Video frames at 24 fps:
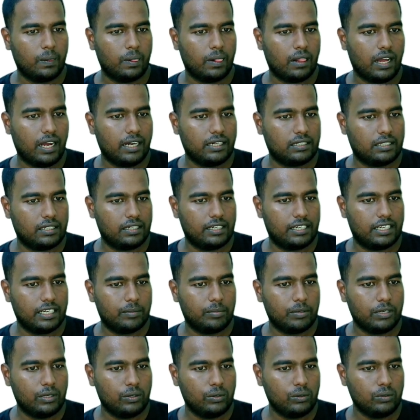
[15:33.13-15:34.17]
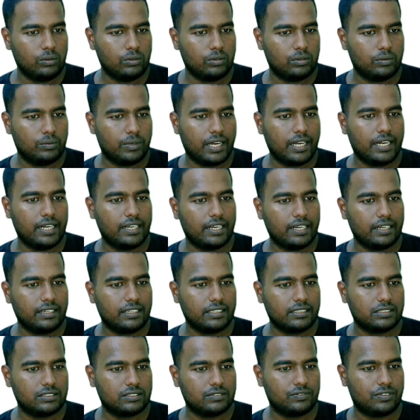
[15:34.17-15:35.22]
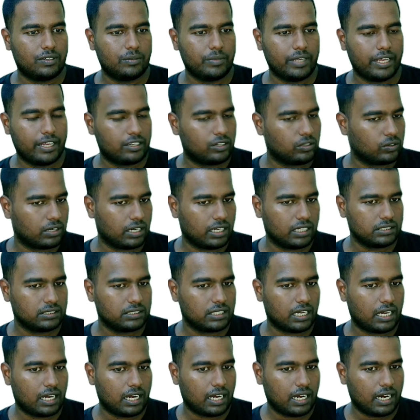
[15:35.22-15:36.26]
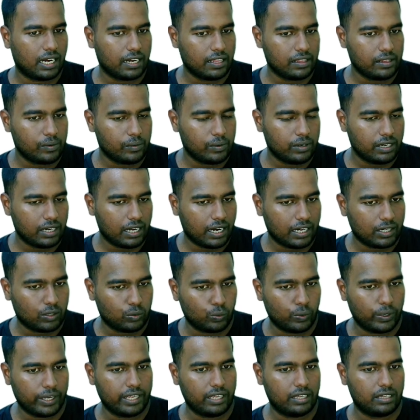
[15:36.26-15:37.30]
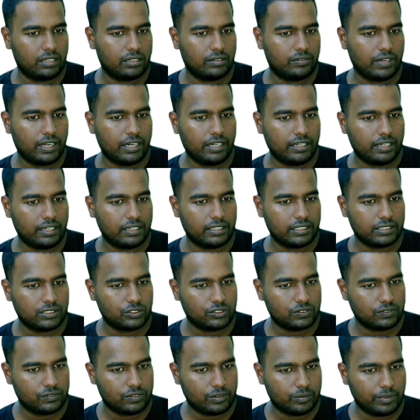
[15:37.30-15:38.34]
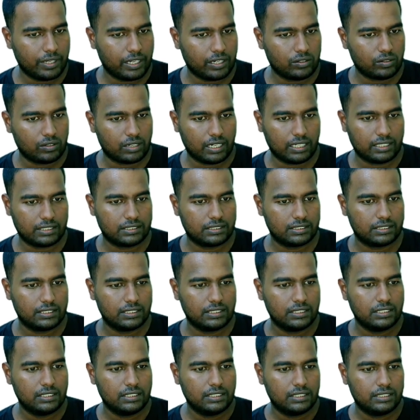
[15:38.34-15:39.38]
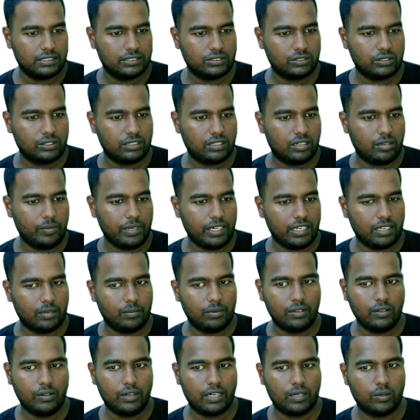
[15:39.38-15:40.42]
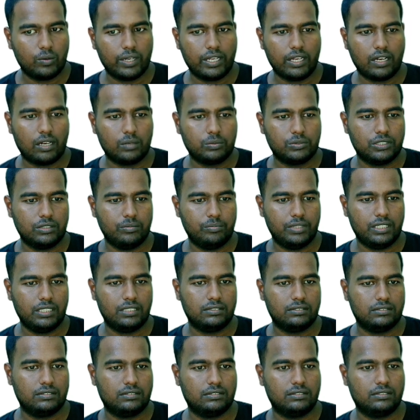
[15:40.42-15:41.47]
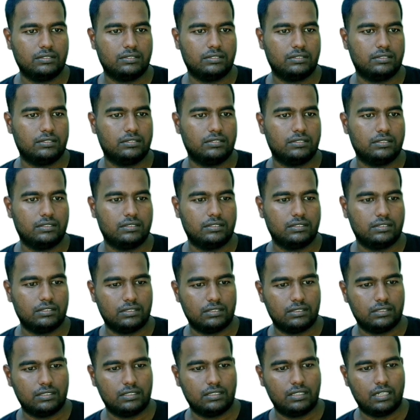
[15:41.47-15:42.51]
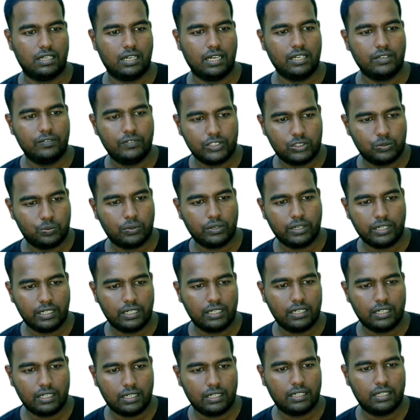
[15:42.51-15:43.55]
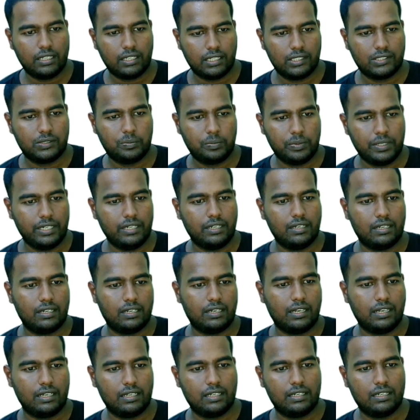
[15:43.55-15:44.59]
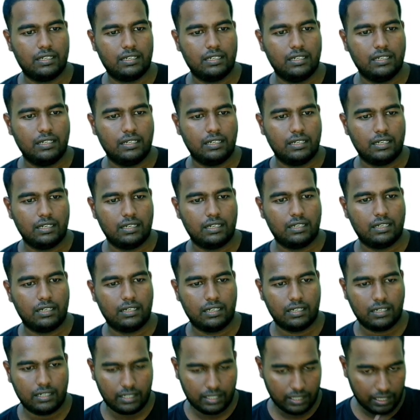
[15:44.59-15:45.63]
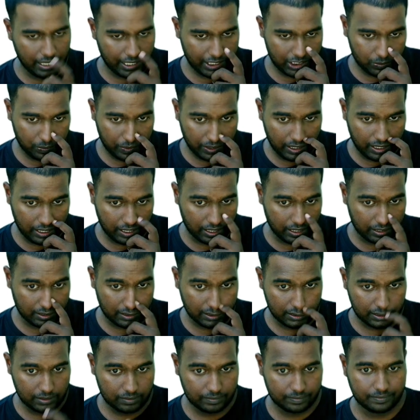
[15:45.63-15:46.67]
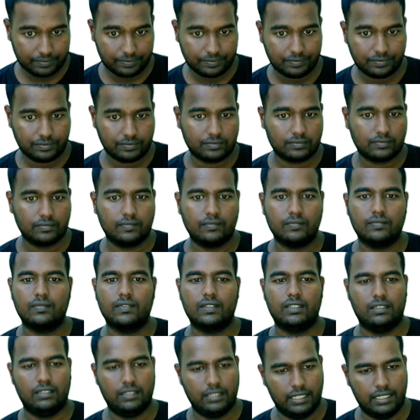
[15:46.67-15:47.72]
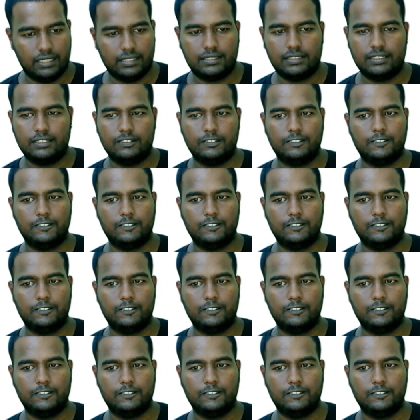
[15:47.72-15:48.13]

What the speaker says: at W, where it enters from air to glass. Another one at Y, where it enters from air to glass. So it will be W and Y, option B. At which point the speed, light speed decreases. Yes.